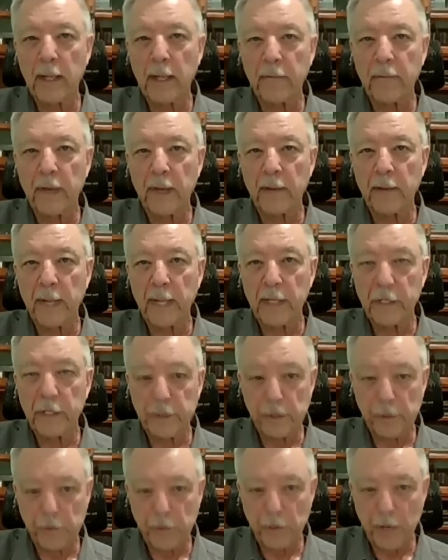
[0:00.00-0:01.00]
Land
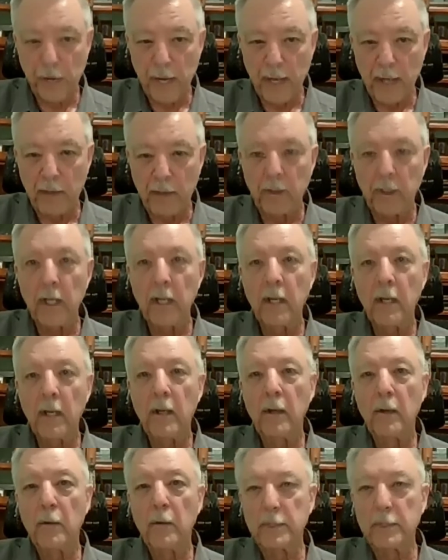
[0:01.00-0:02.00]
Foundation trial,
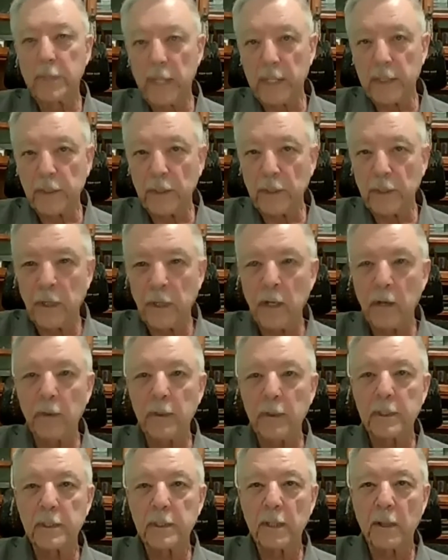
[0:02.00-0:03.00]
which, as you
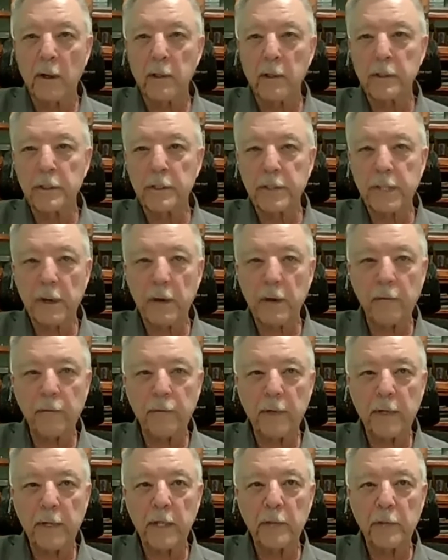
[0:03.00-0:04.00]
know, the largest terror
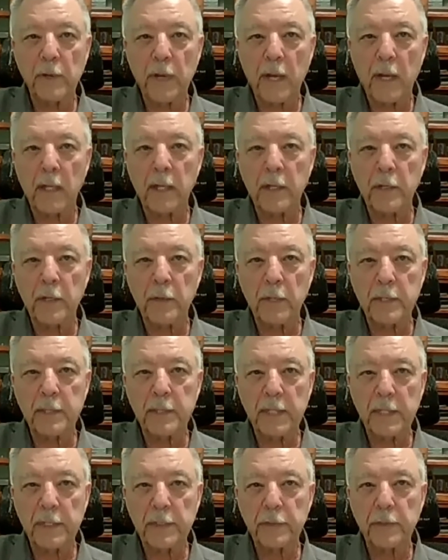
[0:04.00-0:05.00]
funding trial in
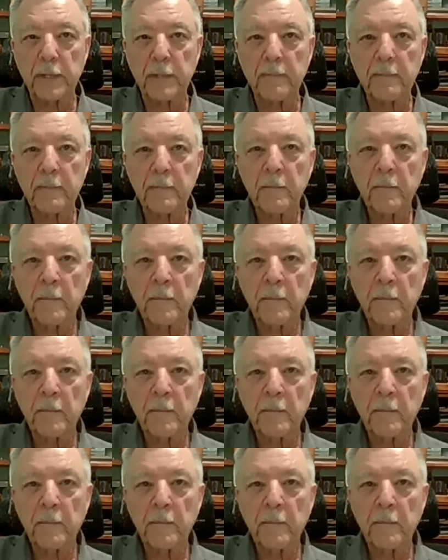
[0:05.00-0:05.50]
U.S. history.